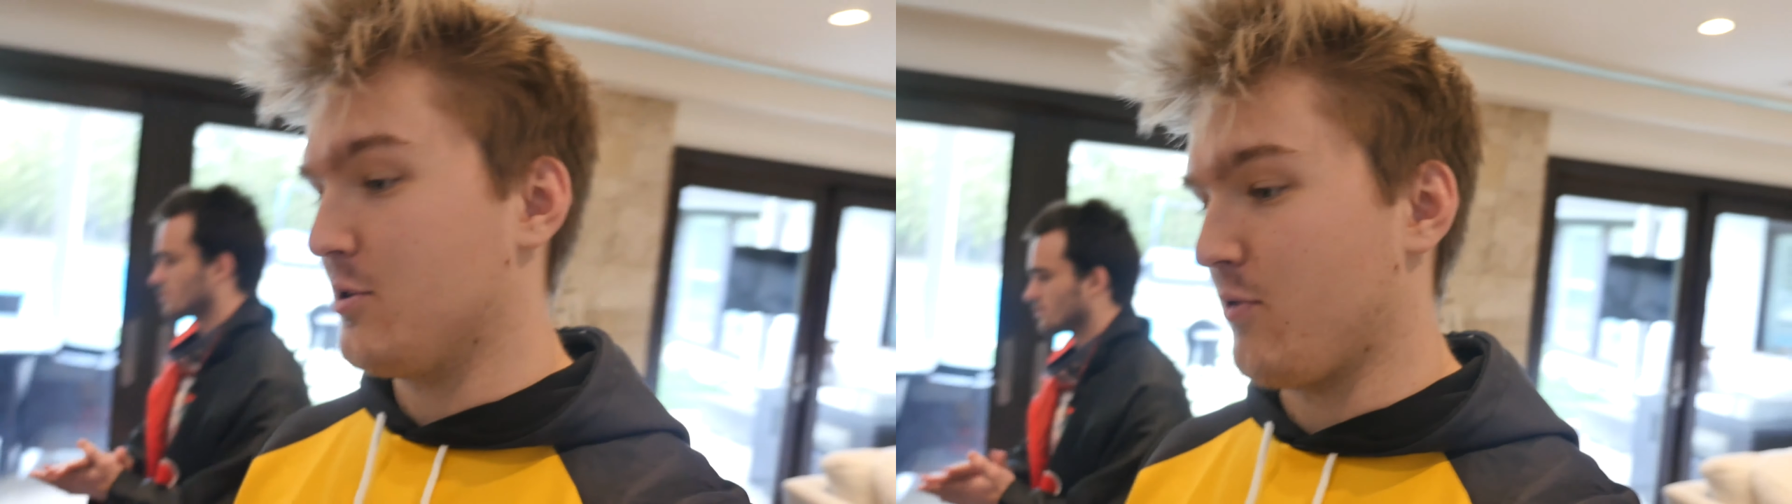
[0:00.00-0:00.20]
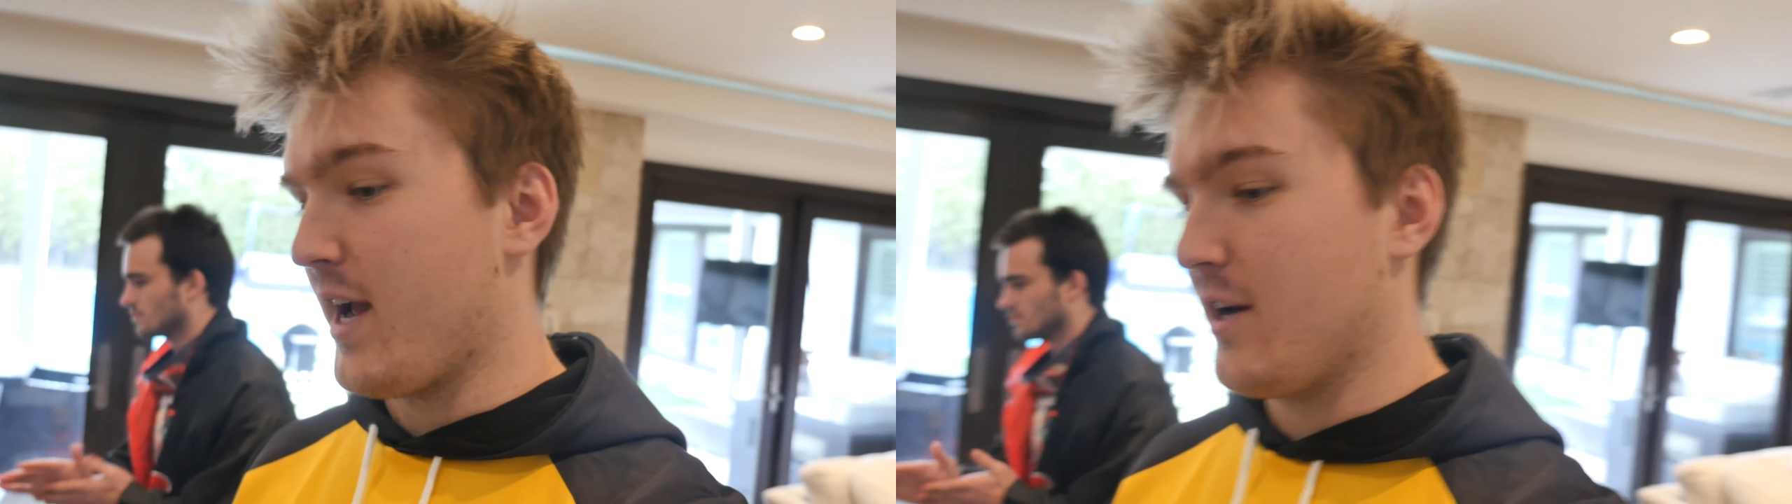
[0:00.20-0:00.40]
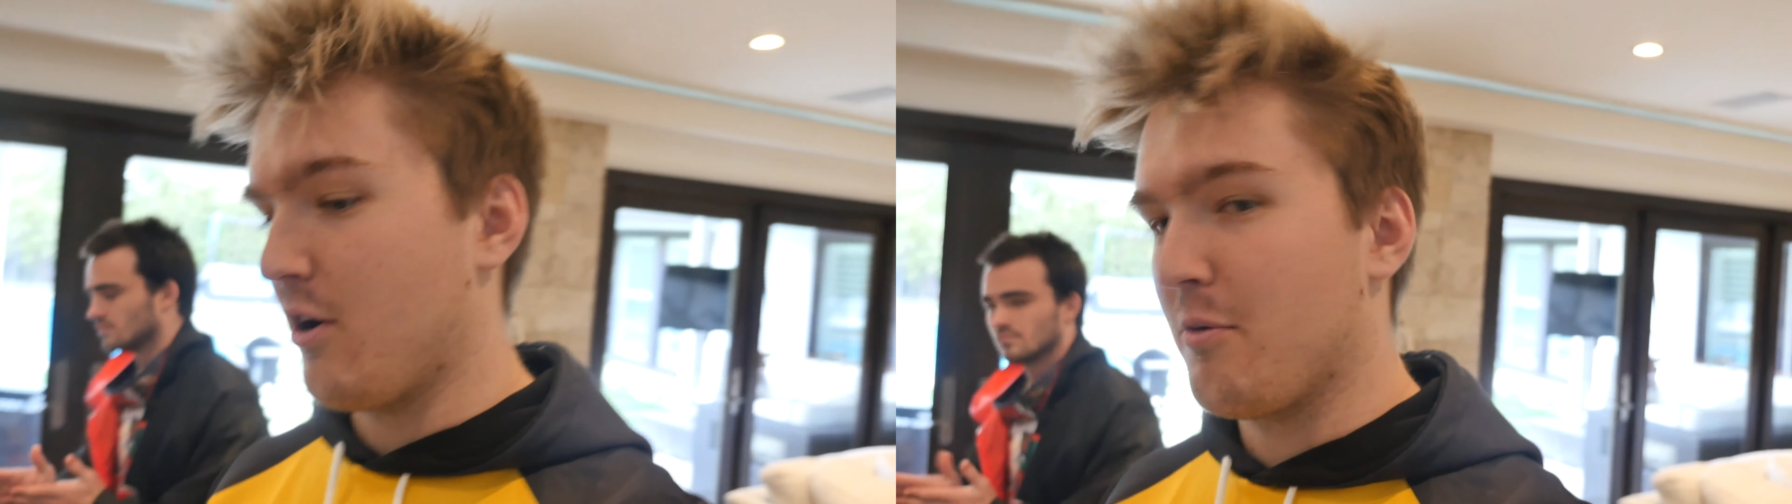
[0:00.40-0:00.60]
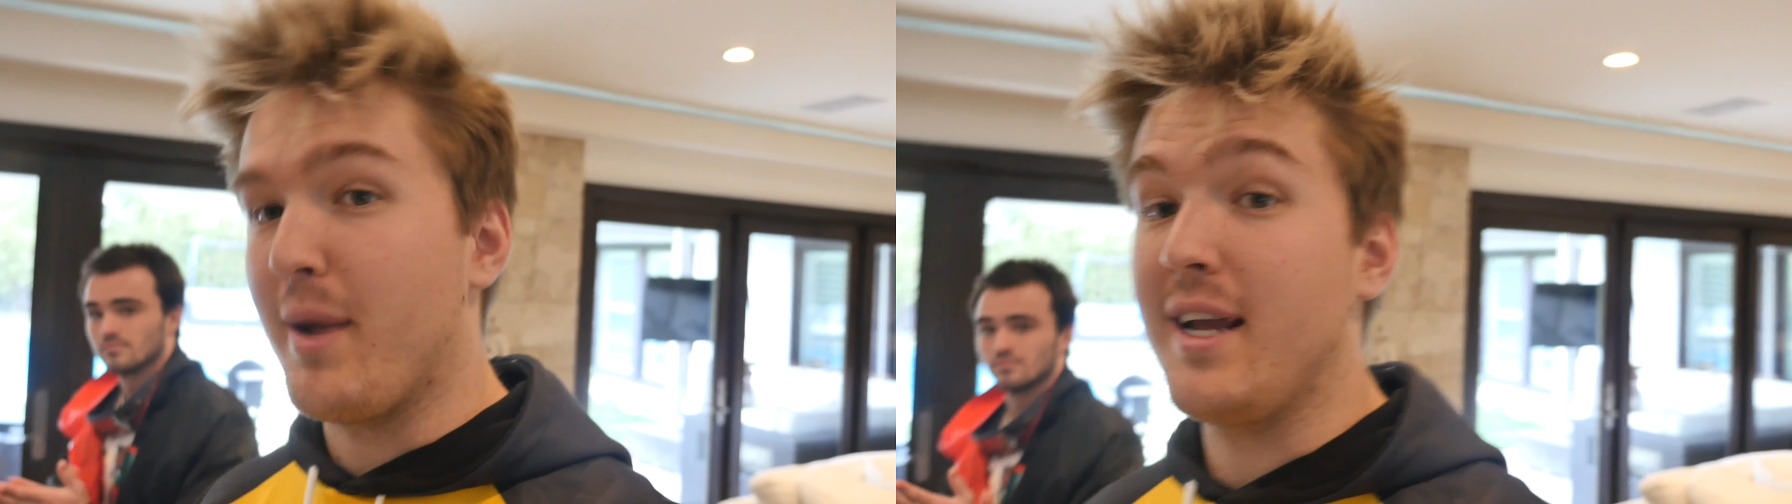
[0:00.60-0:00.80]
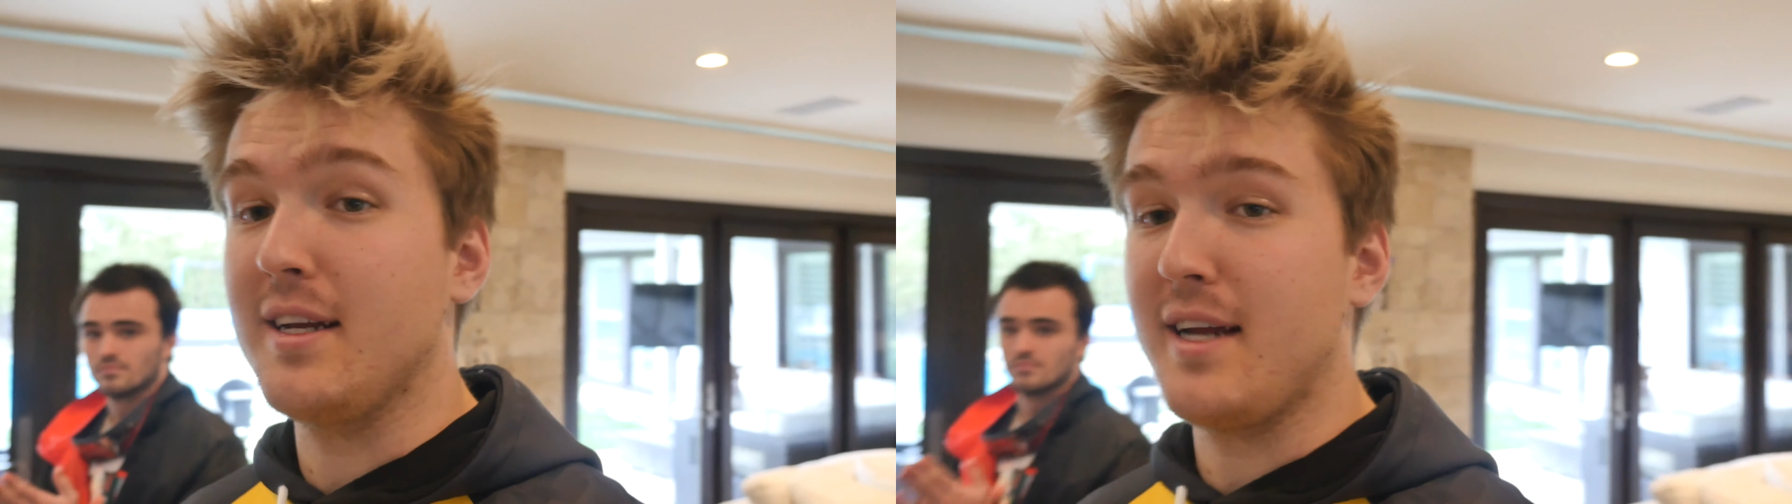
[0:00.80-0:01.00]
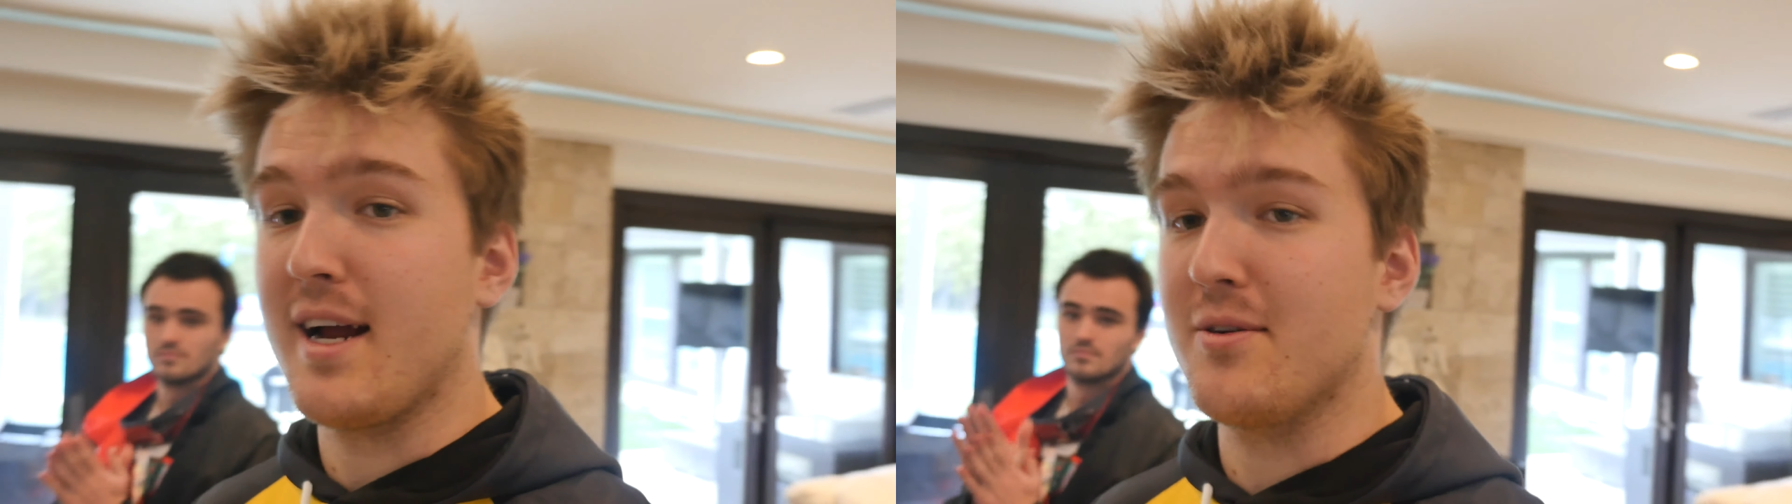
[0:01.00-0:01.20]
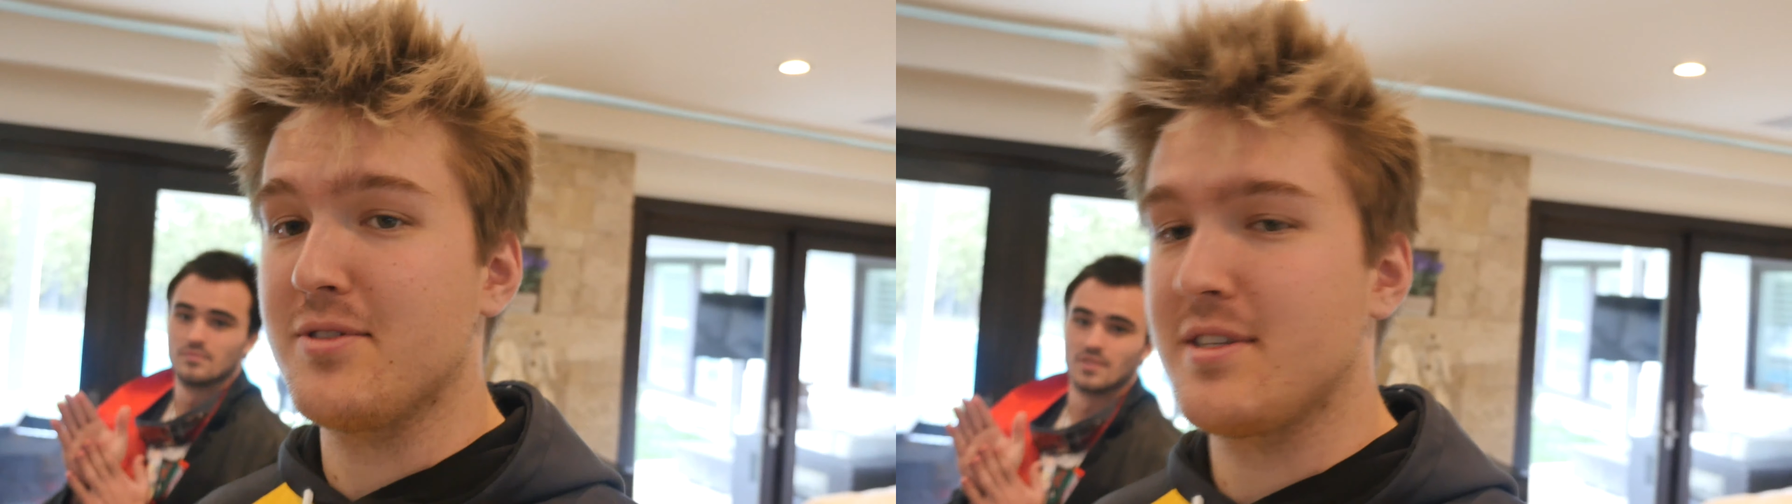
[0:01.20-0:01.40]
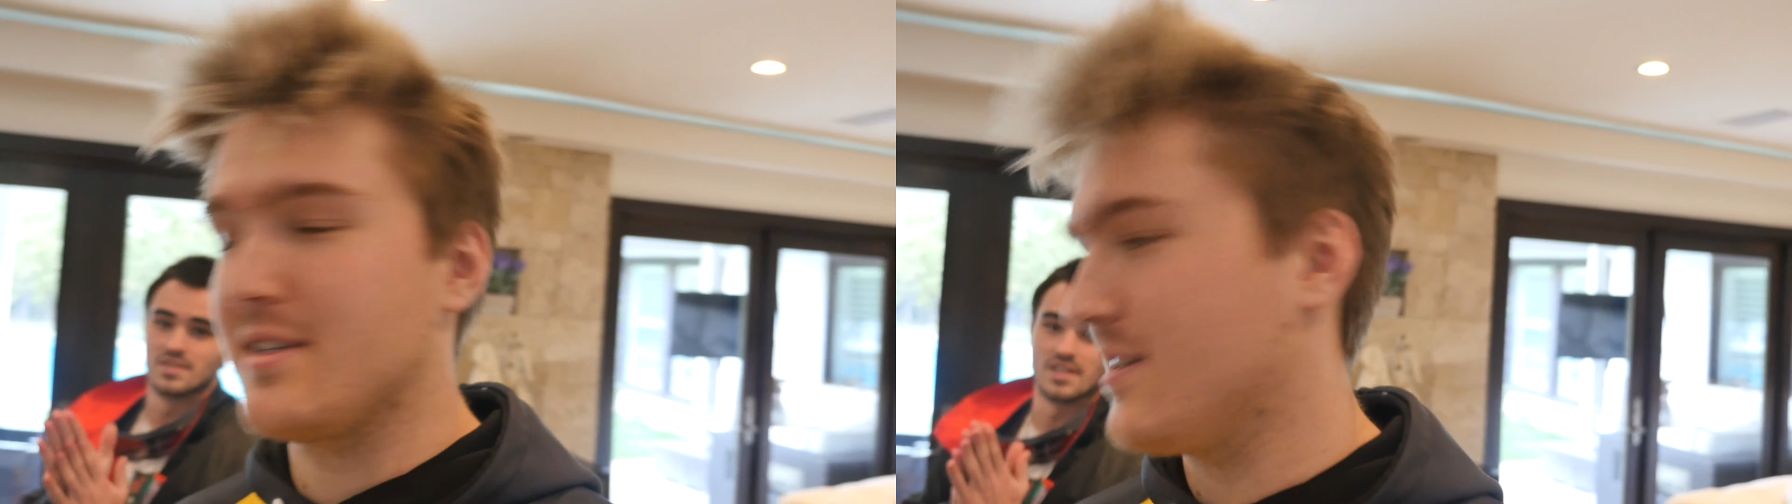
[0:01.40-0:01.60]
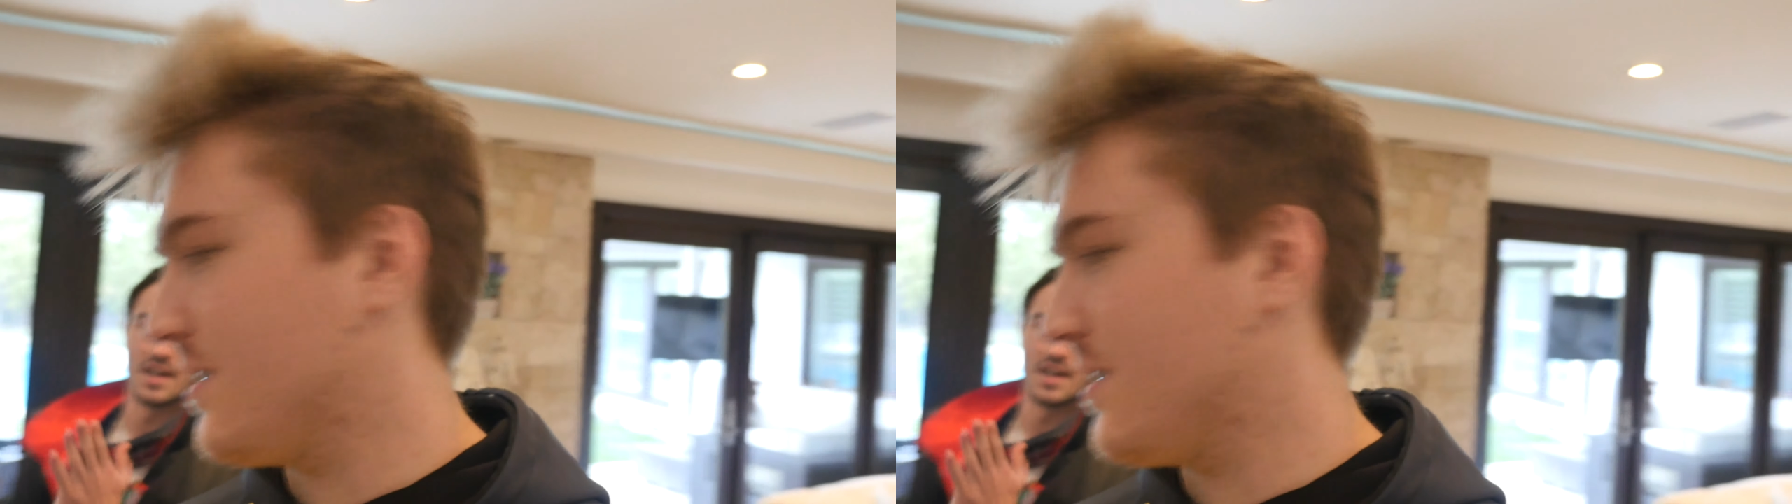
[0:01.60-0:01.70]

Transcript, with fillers: drained our bank accounts.